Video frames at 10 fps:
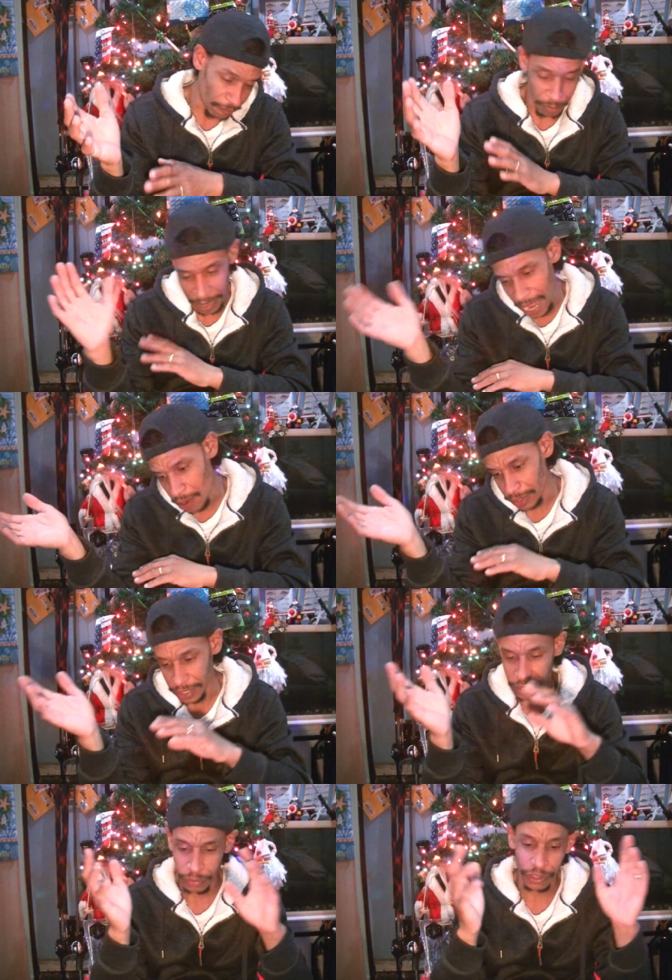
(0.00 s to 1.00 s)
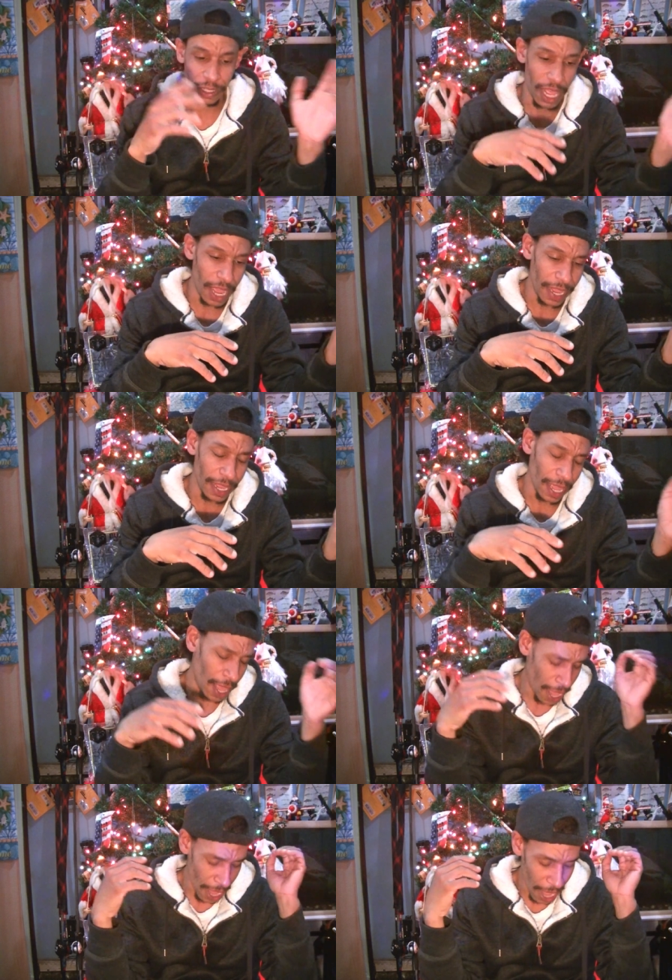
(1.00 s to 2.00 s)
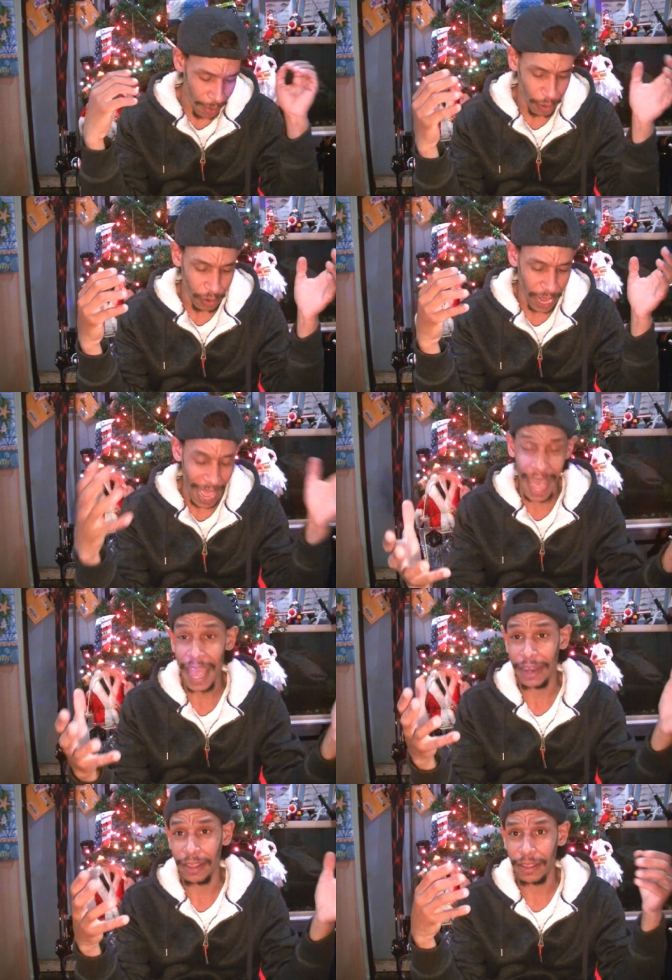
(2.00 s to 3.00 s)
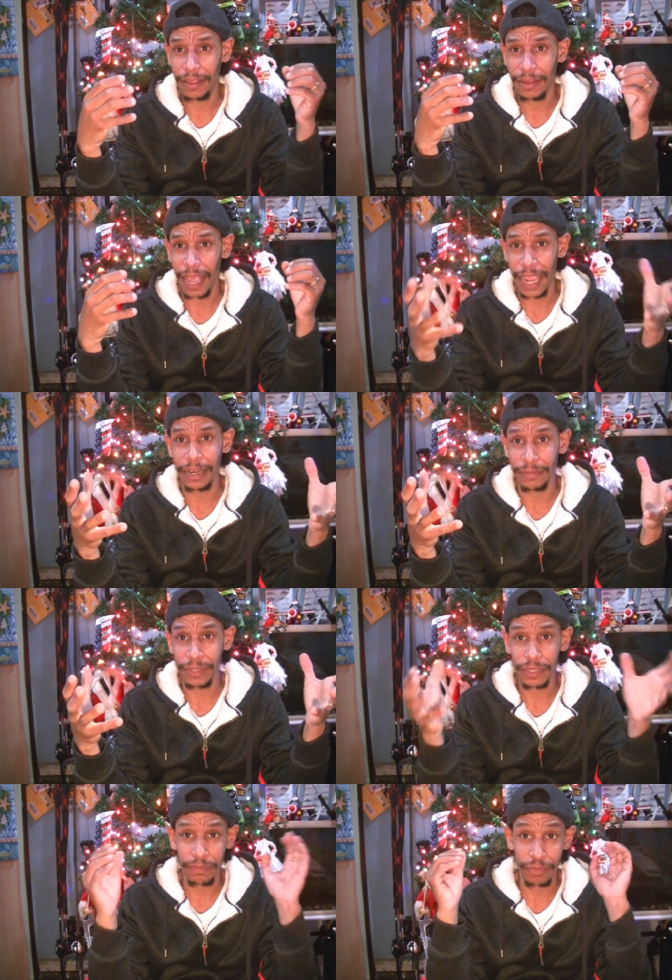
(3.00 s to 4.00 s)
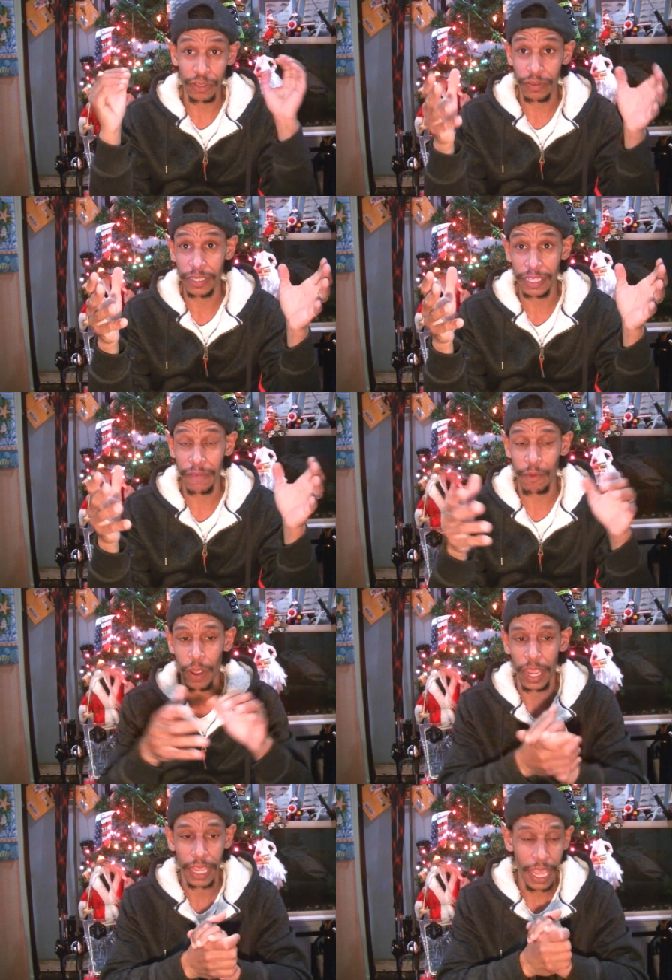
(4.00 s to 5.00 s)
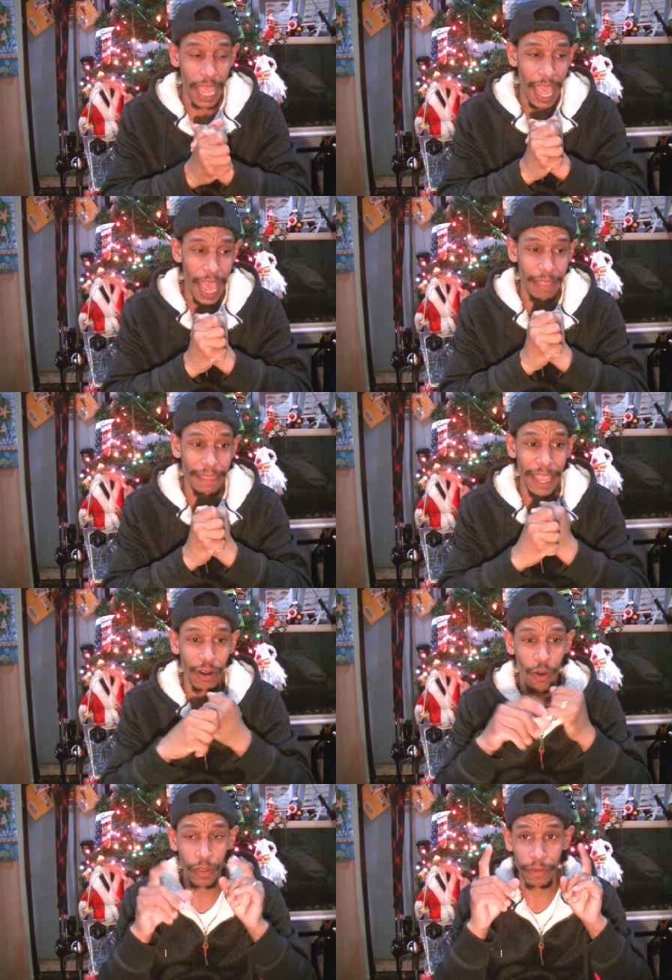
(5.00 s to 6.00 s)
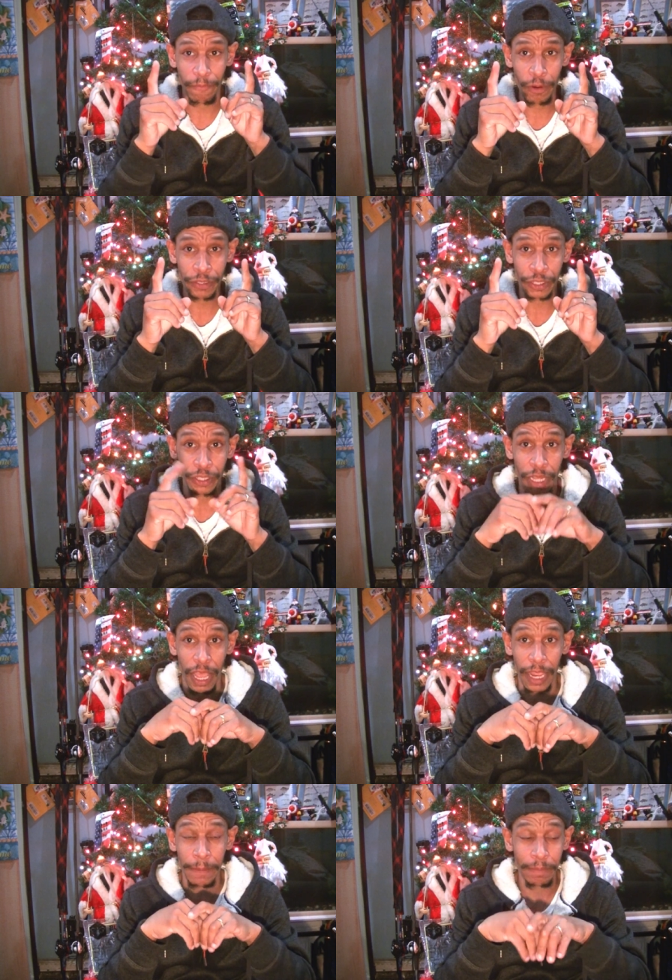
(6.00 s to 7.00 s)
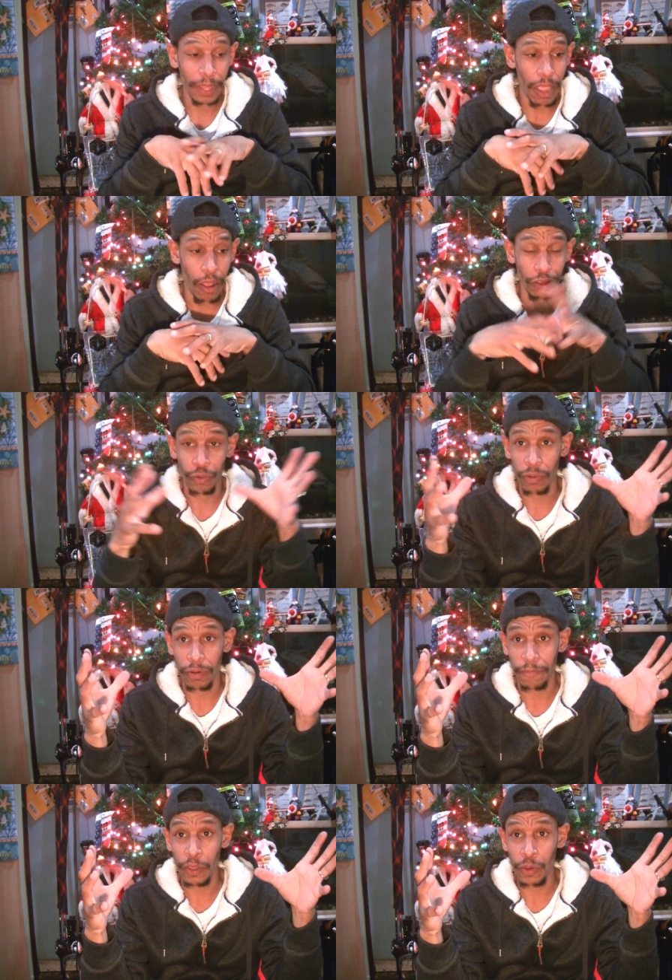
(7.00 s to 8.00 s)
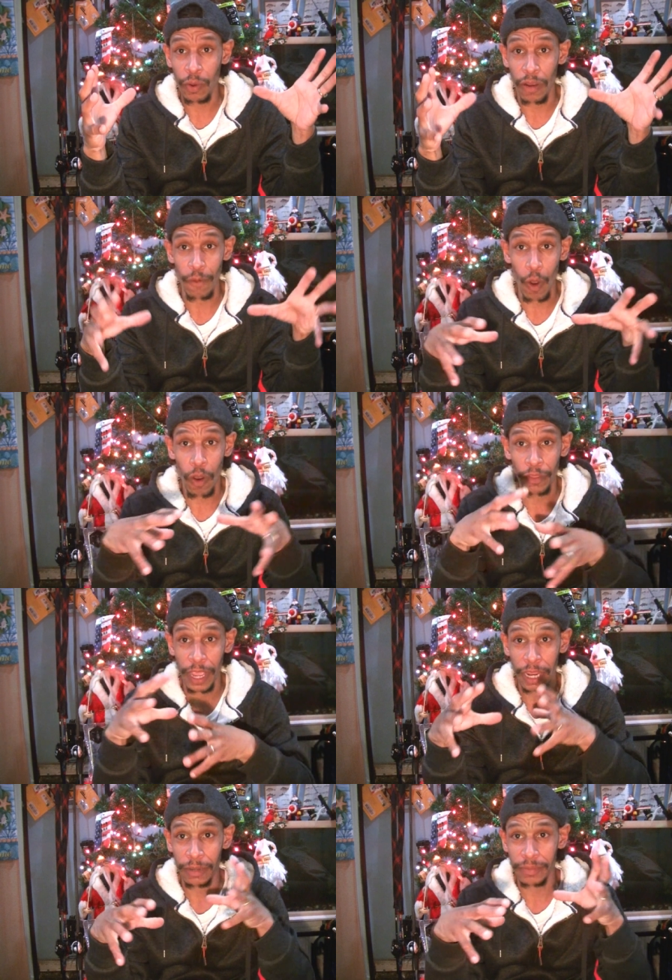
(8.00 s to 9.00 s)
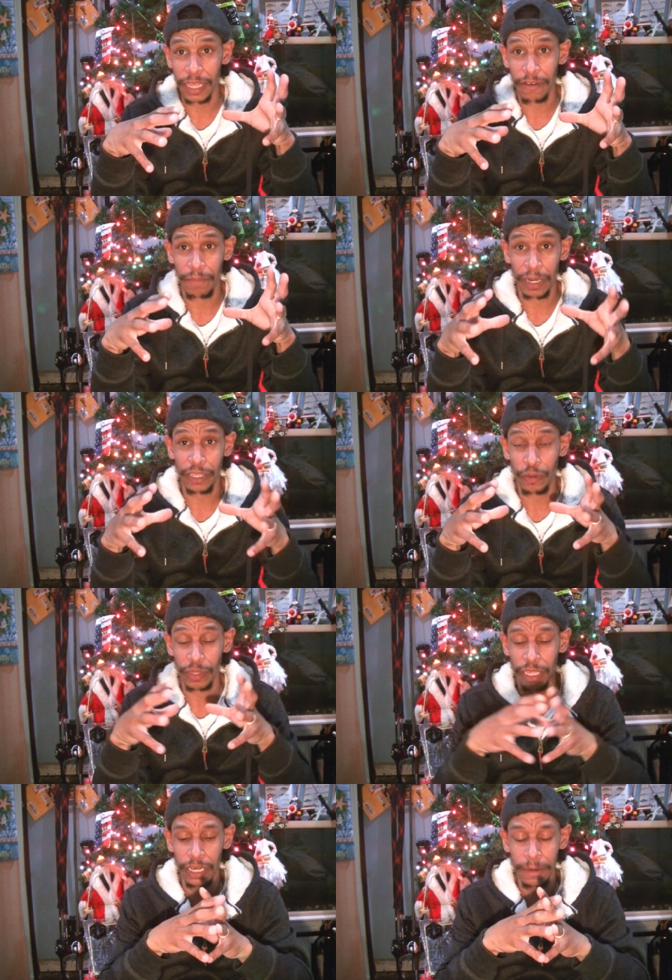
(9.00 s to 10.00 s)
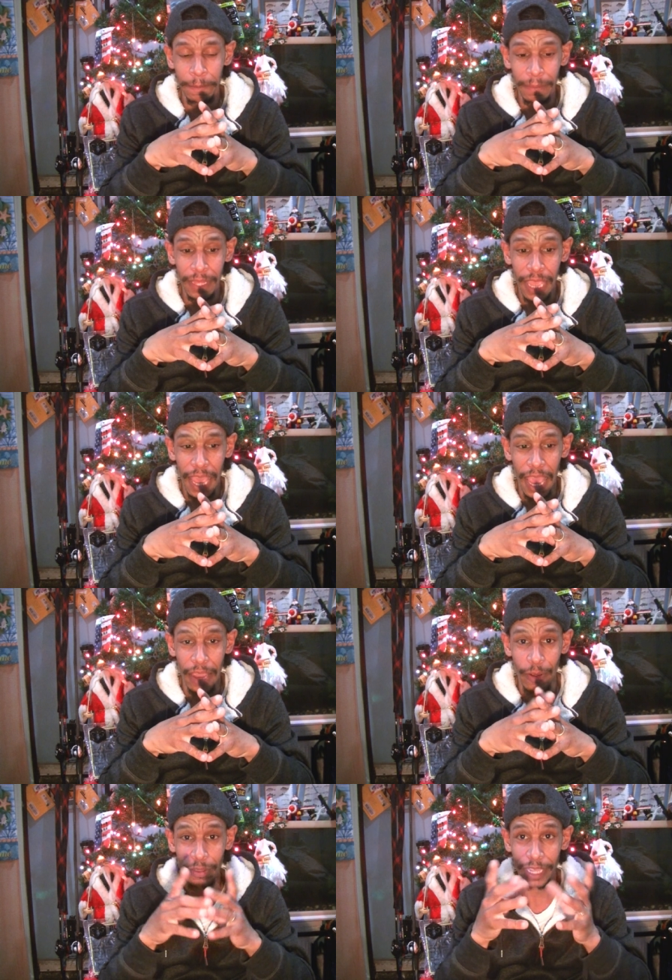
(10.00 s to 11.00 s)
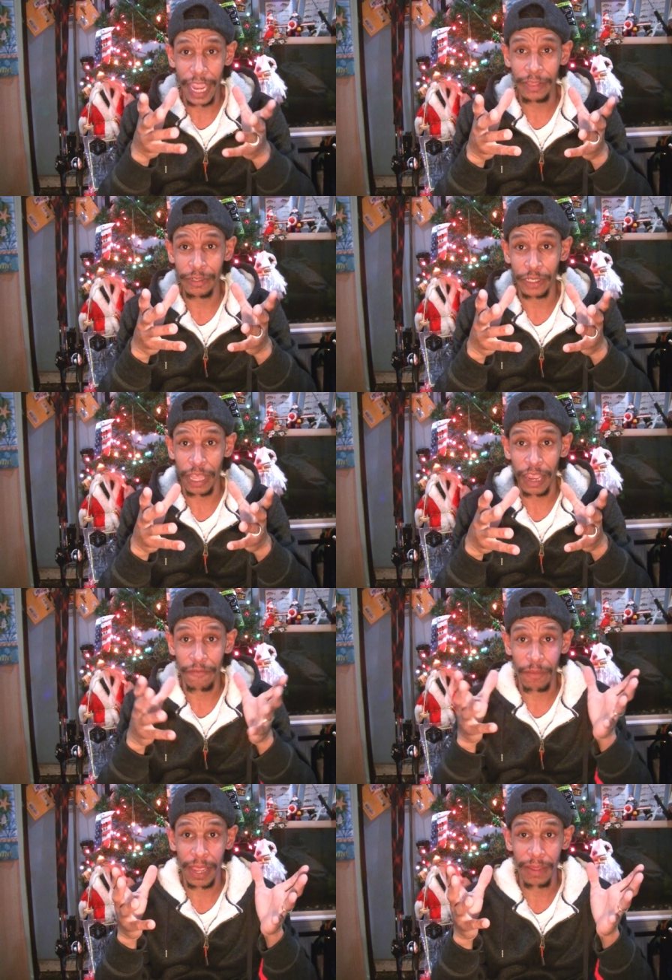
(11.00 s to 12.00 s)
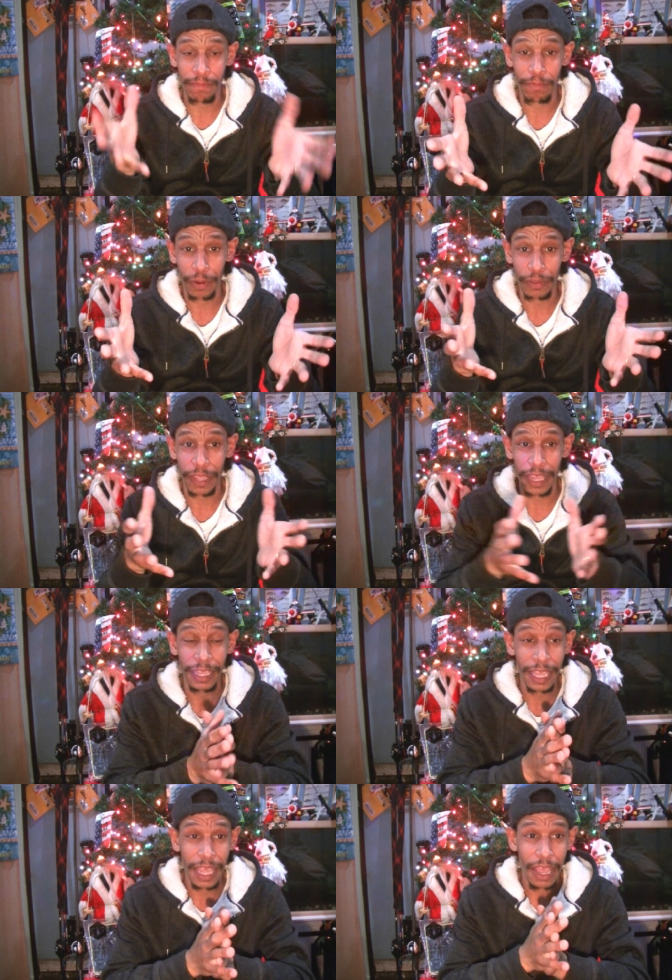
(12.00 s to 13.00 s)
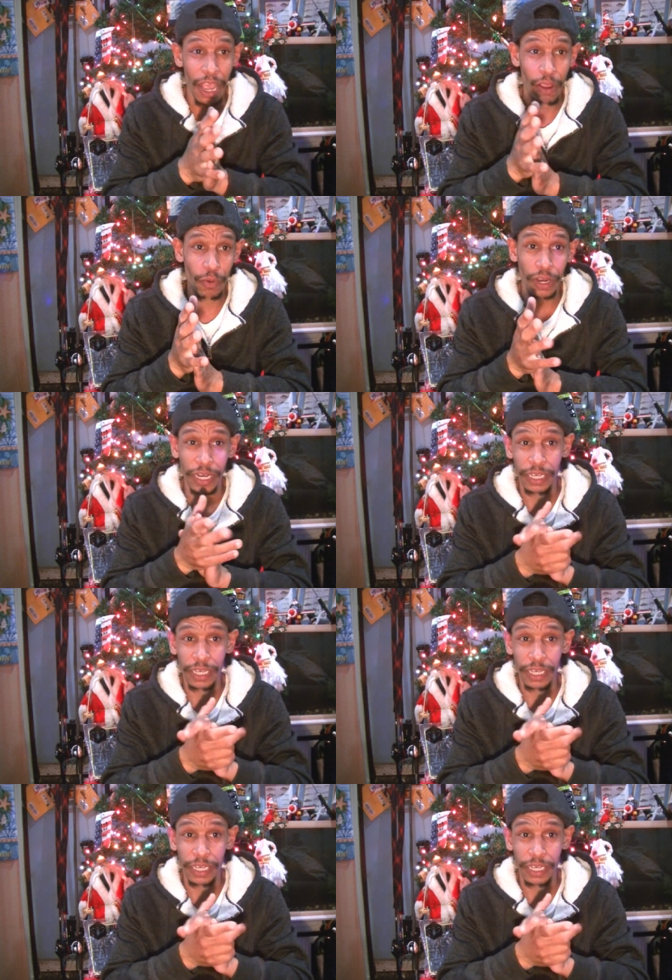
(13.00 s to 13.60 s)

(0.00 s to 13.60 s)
from now until July, I'm going to add items to this giveaway. And then on the 1st of July, I'll do a review of all the items that have been accumulated and on the 8th of July, for my birthday, uh, we're going